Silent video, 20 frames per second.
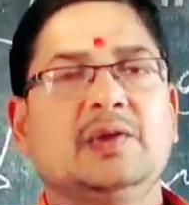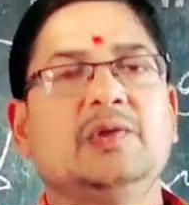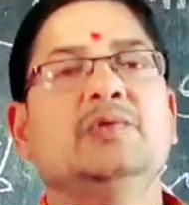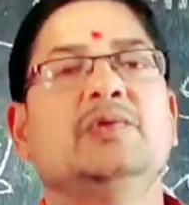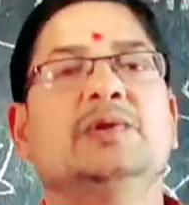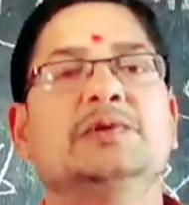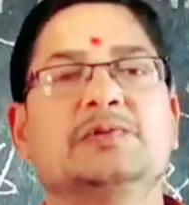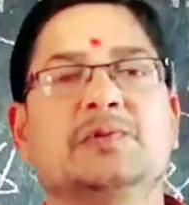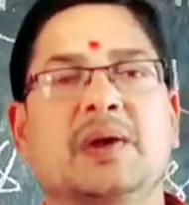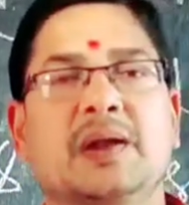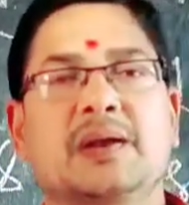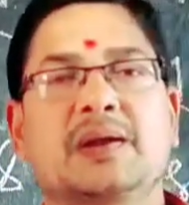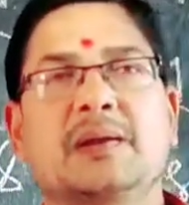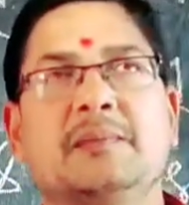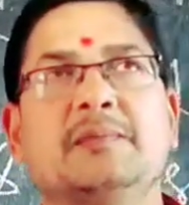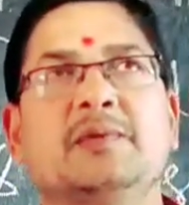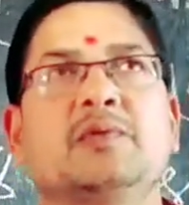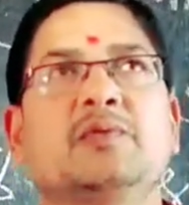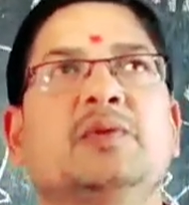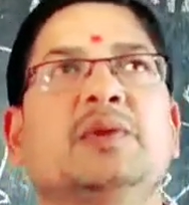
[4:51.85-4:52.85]
He was
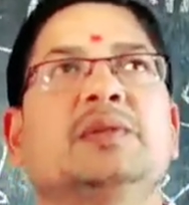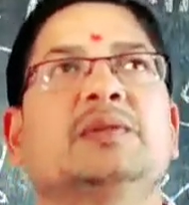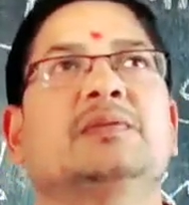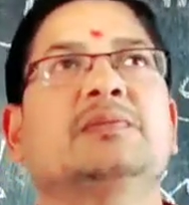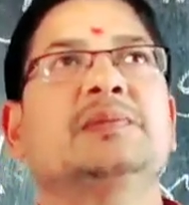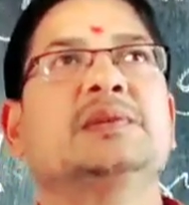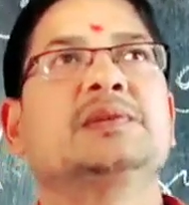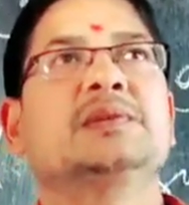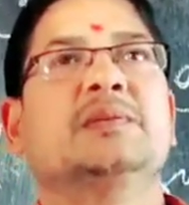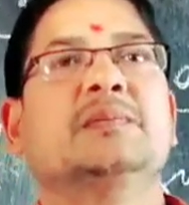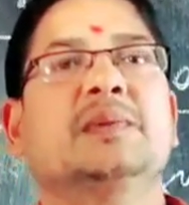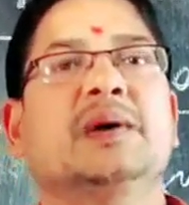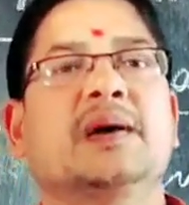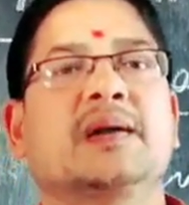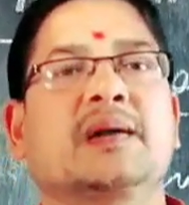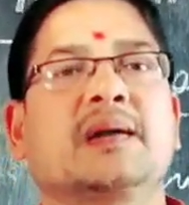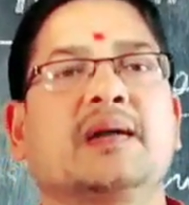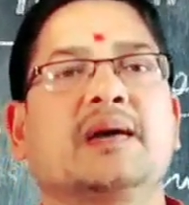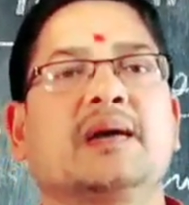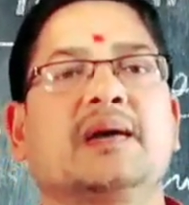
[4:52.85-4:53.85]
welcomed with Mr.
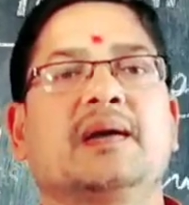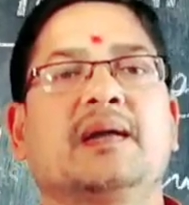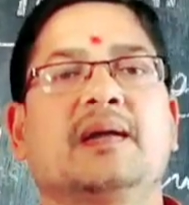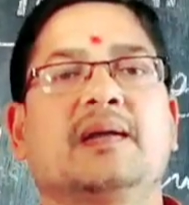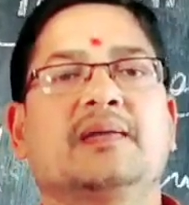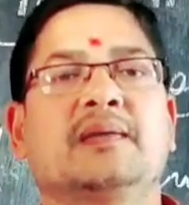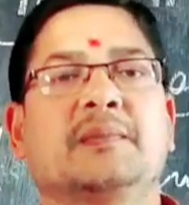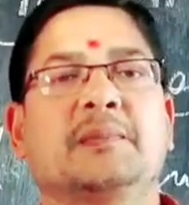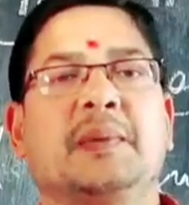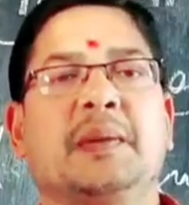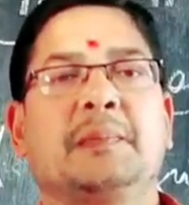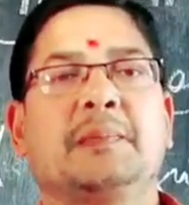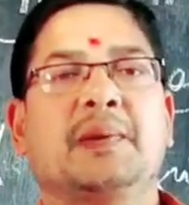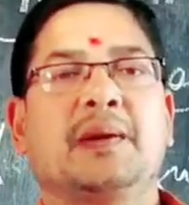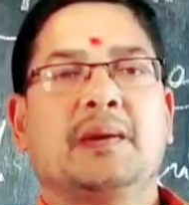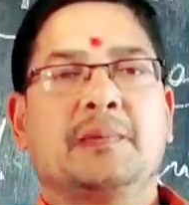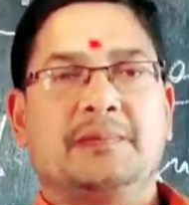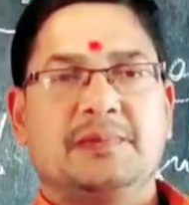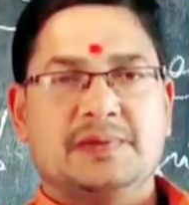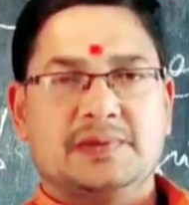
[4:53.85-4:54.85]
Maharana and another
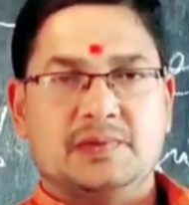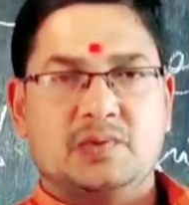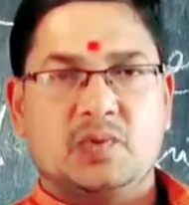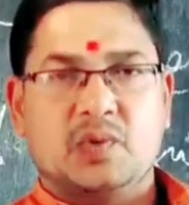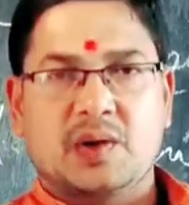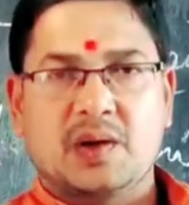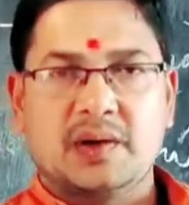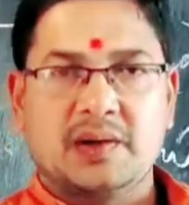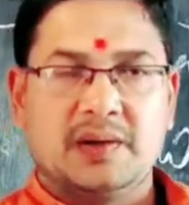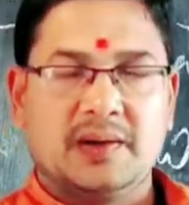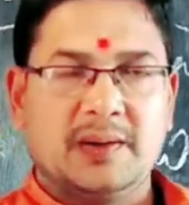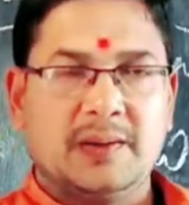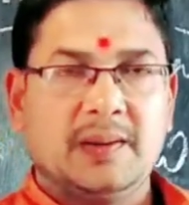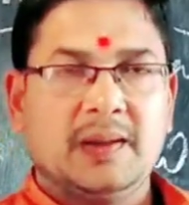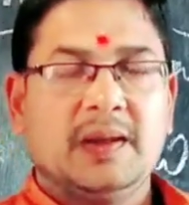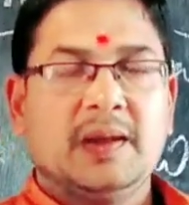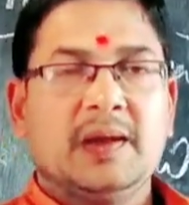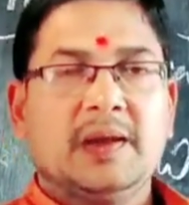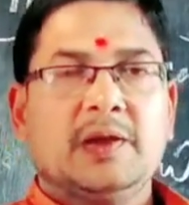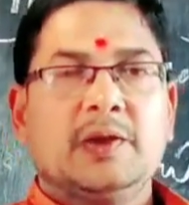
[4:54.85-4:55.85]
people of his locality.
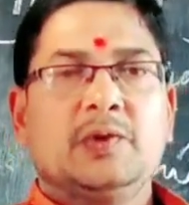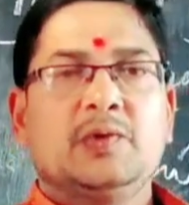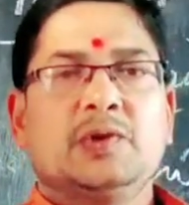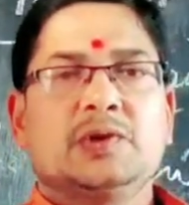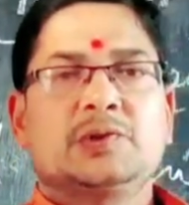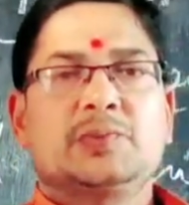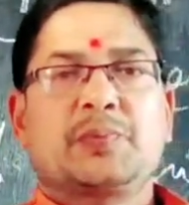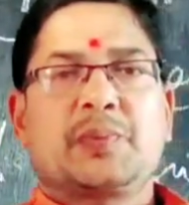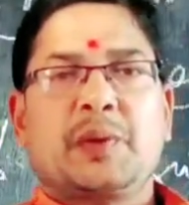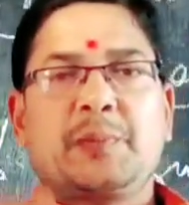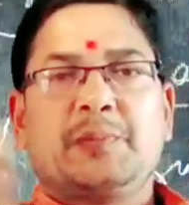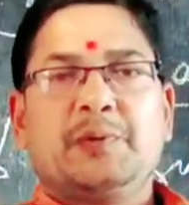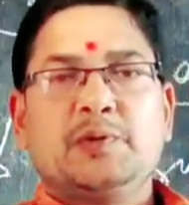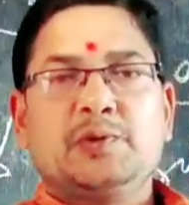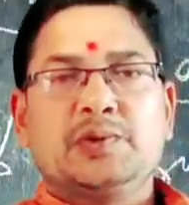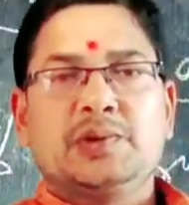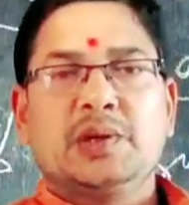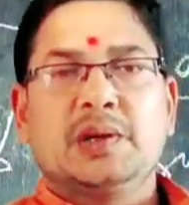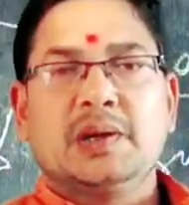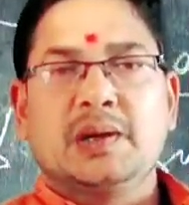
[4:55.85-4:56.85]
He was
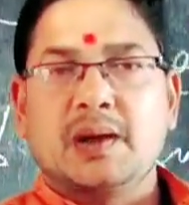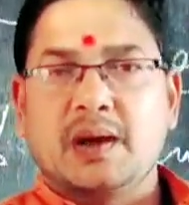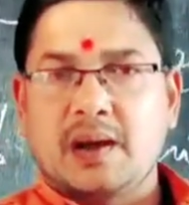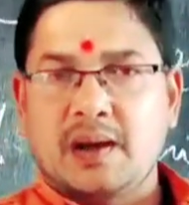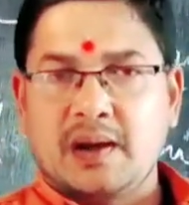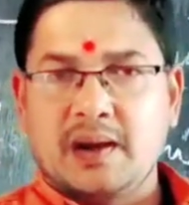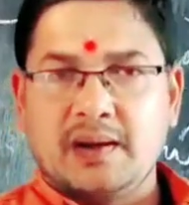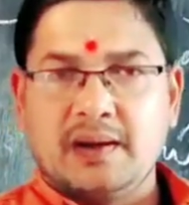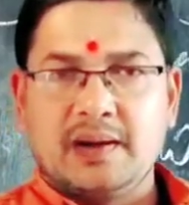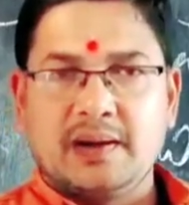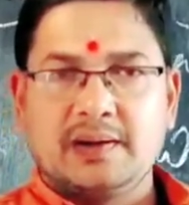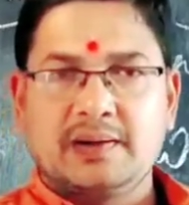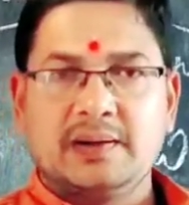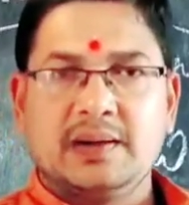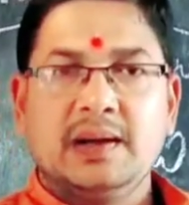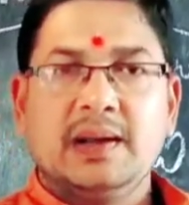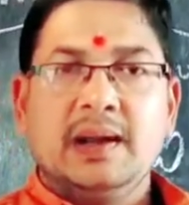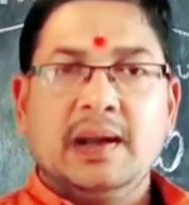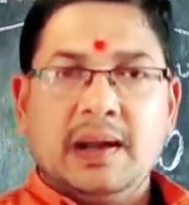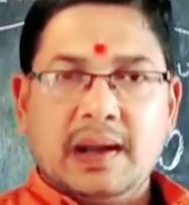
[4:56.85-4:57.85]
profusely garlanded,
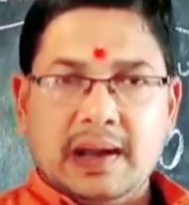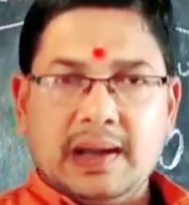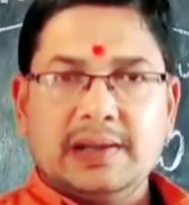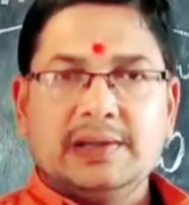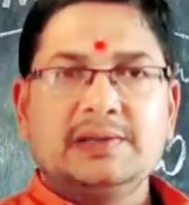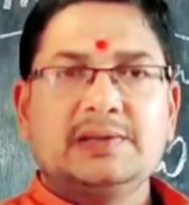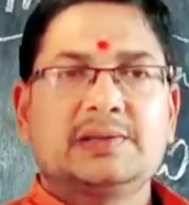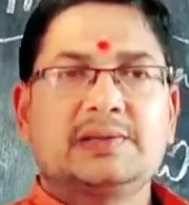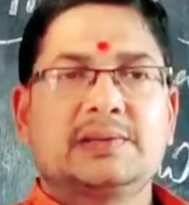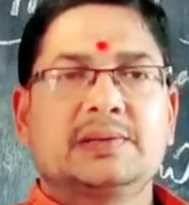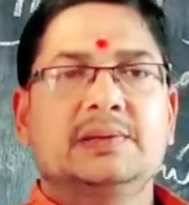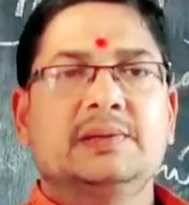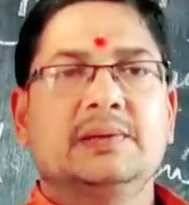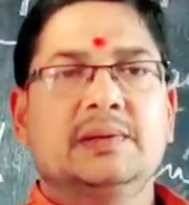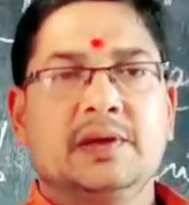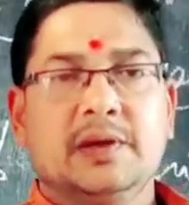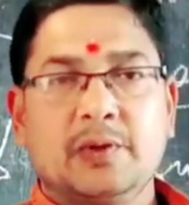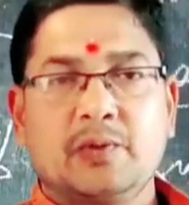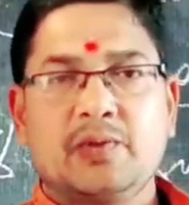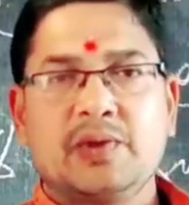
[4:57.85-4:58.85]
and
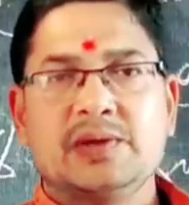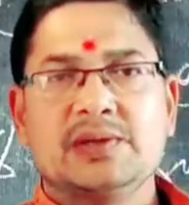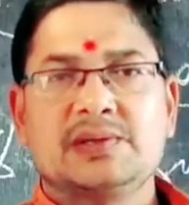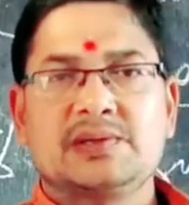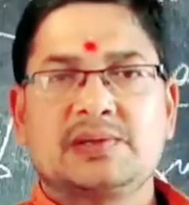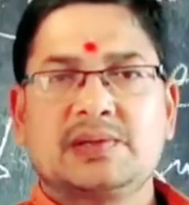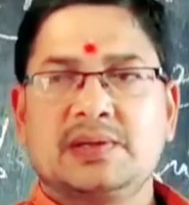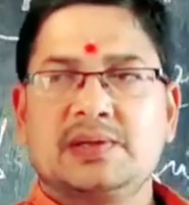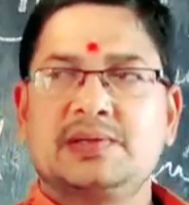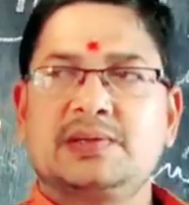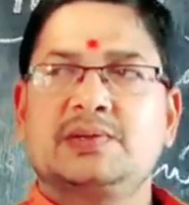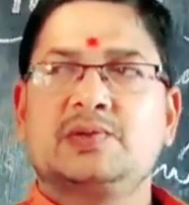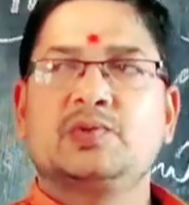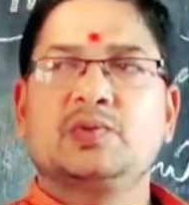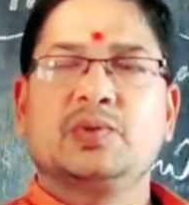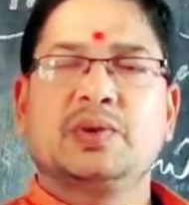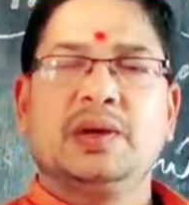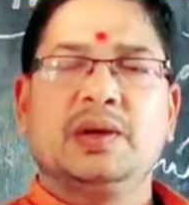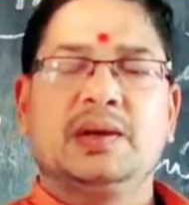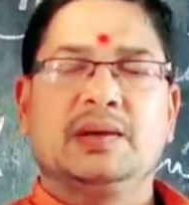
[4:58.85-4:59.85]
requested
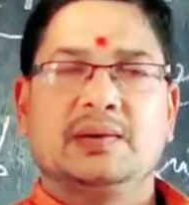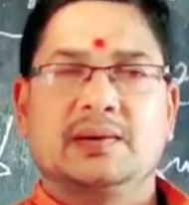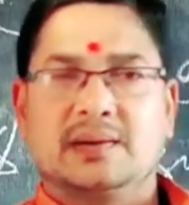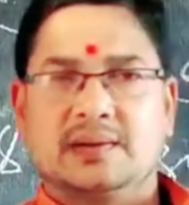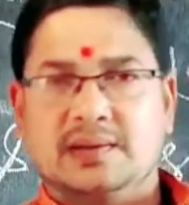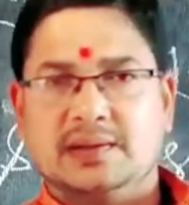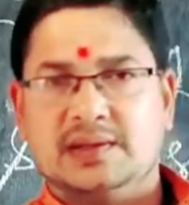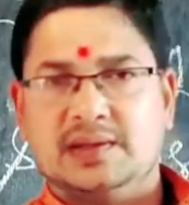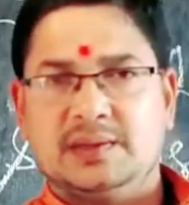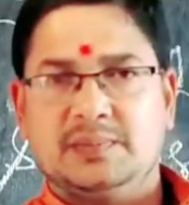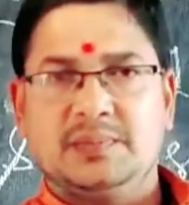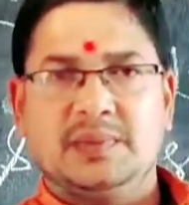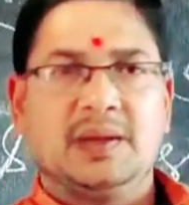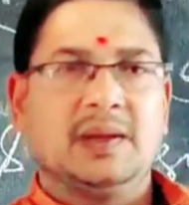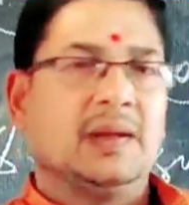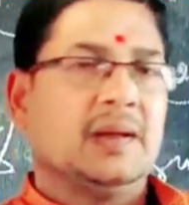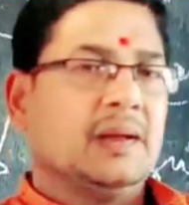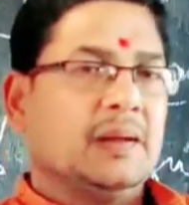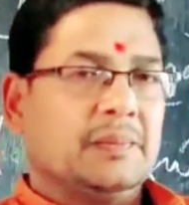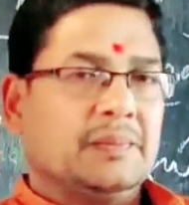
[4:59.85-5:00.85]
to re-enter the jeep,
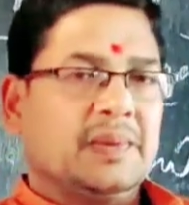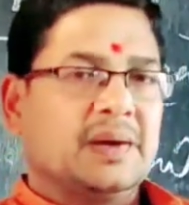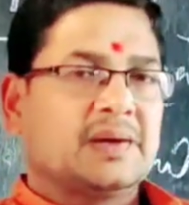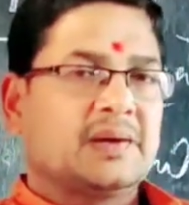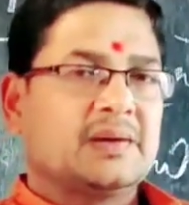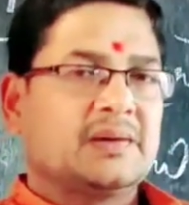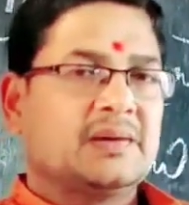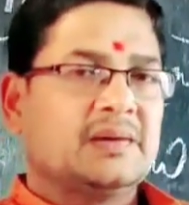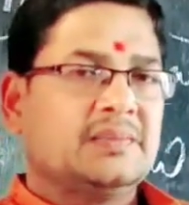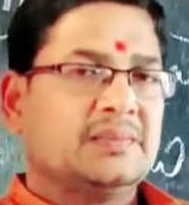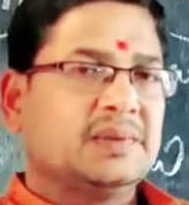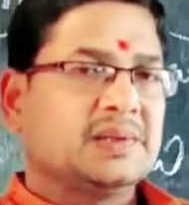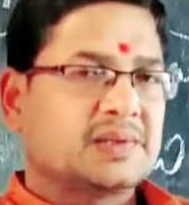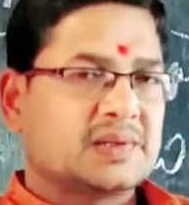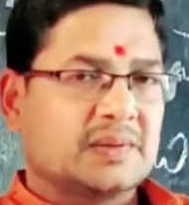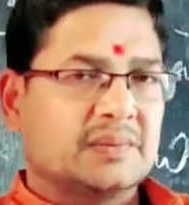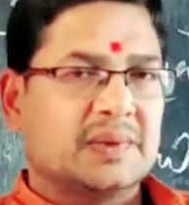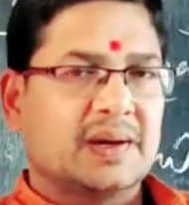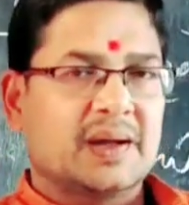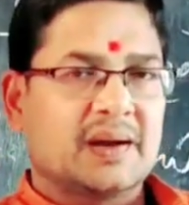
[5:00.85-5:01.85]
but
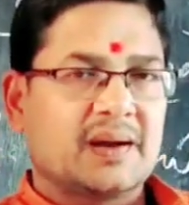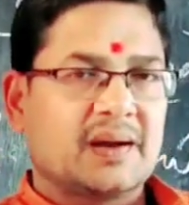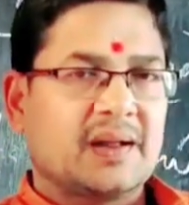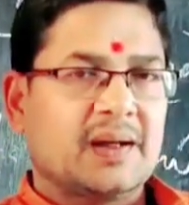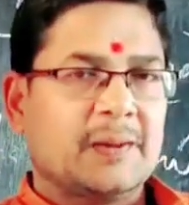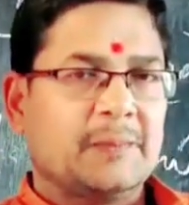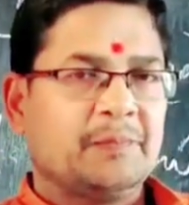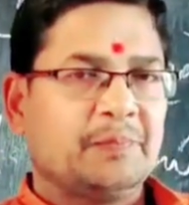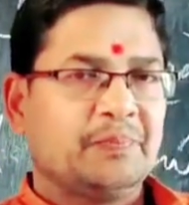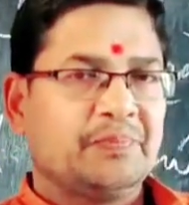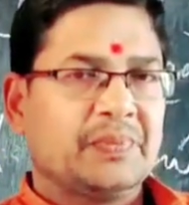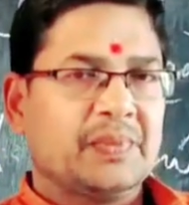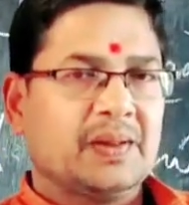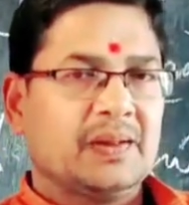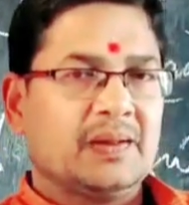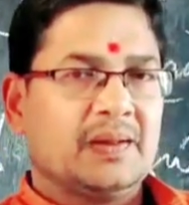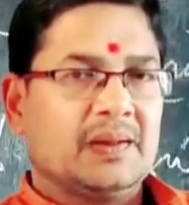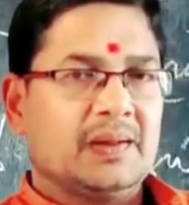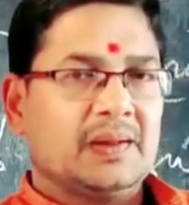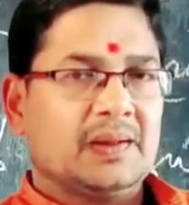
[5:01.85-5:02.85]
Mr. Maharana
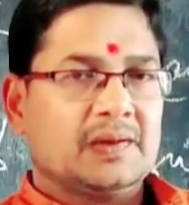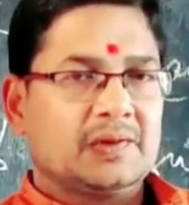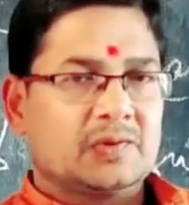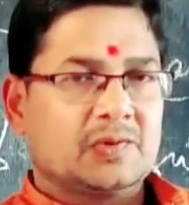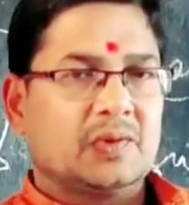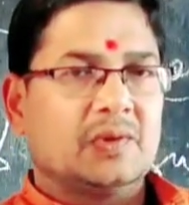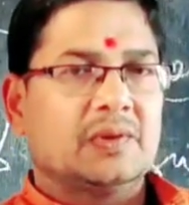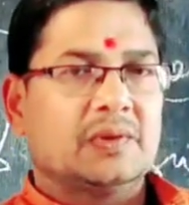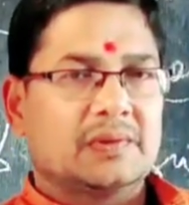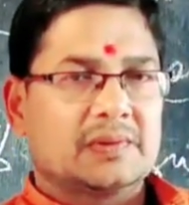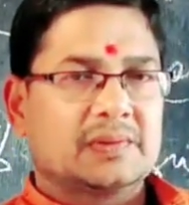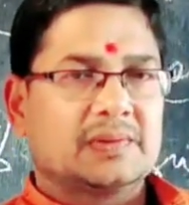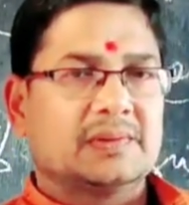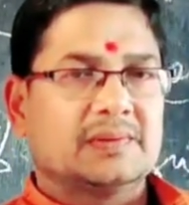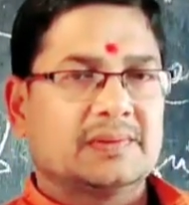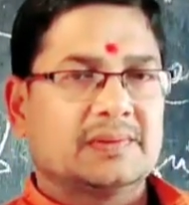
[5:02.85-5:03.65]
told